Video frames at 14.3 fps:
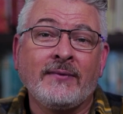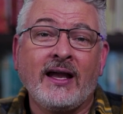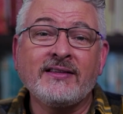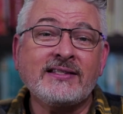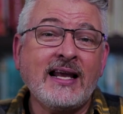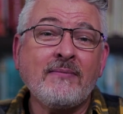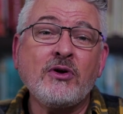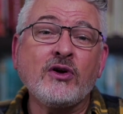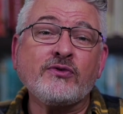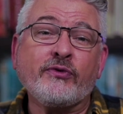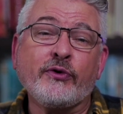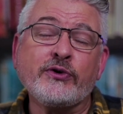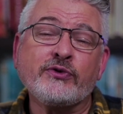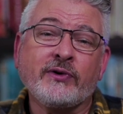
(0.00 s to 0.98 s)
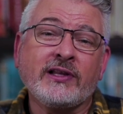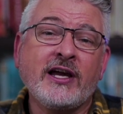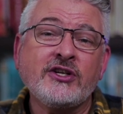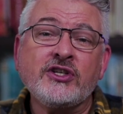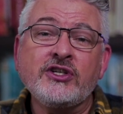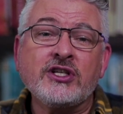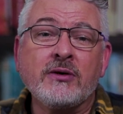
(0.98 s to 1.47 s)
And the same goes for his
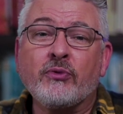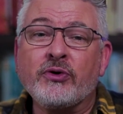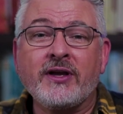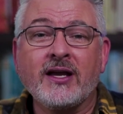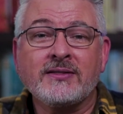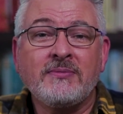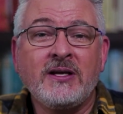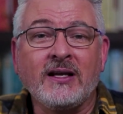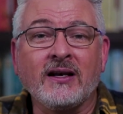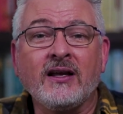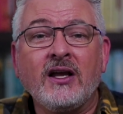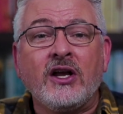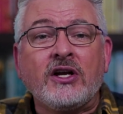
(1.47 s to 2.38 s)
relationship with Yasmin.